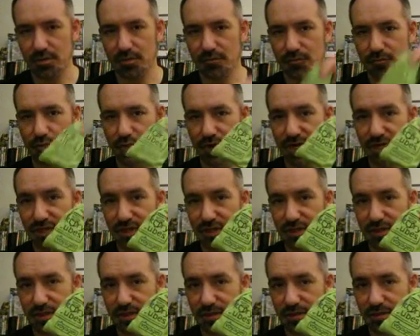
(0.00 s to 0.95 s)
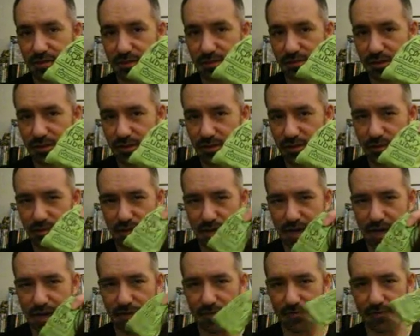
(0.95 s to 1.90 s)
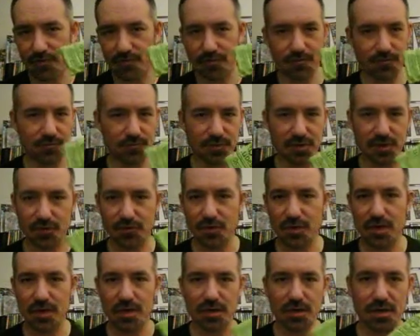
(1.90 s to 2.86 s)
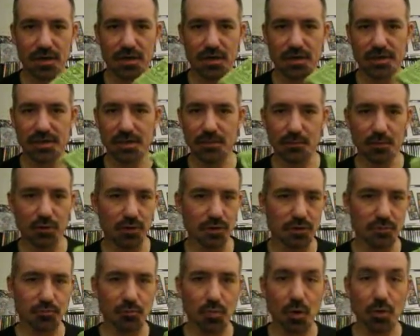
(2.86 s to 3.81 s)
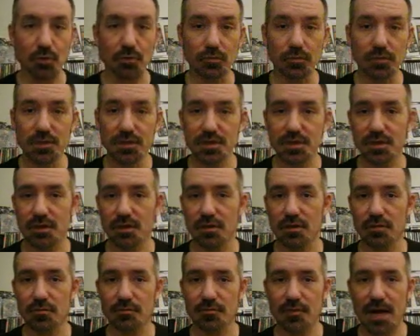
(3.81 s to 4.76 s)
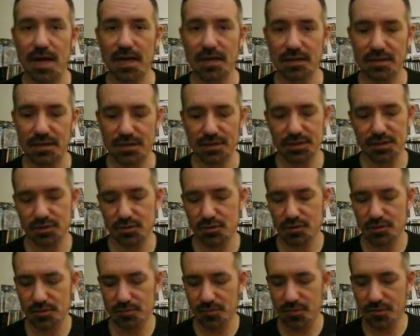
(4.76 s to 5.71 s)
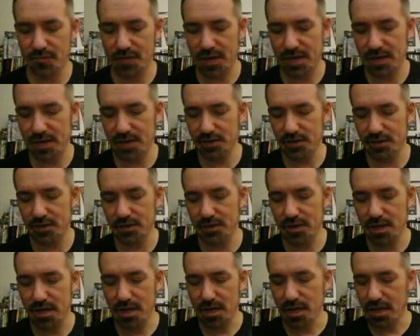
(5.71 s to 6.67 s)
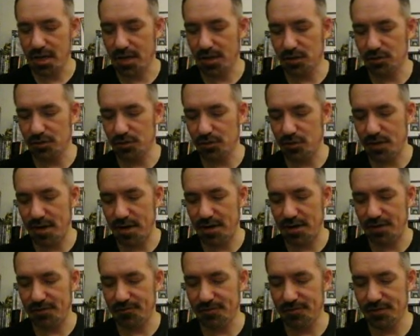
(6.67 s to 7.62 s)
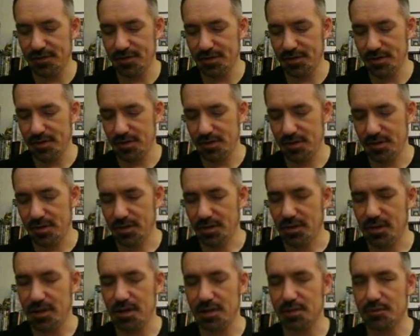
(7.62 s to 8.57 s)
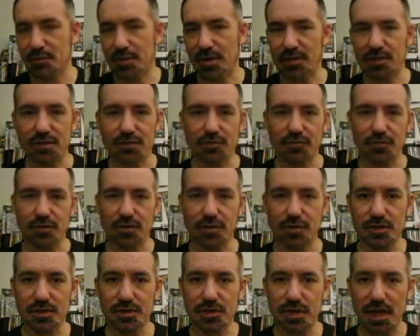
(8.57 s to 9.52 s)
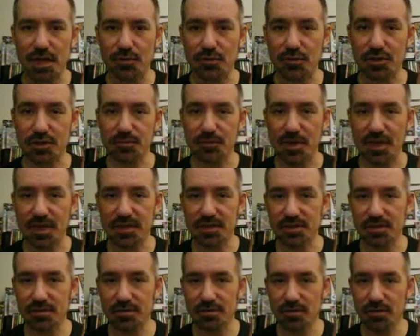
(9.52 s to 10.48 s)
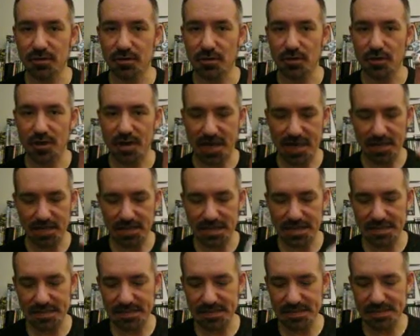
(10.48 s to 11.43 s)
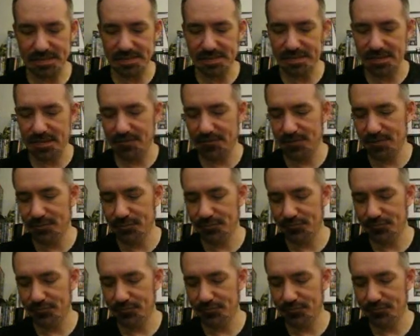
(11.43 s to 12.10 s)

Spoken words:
voyages. So I have different symbols, boats or islands or something of that nature. I also have the expansion for the outer space or an aliens and stuff.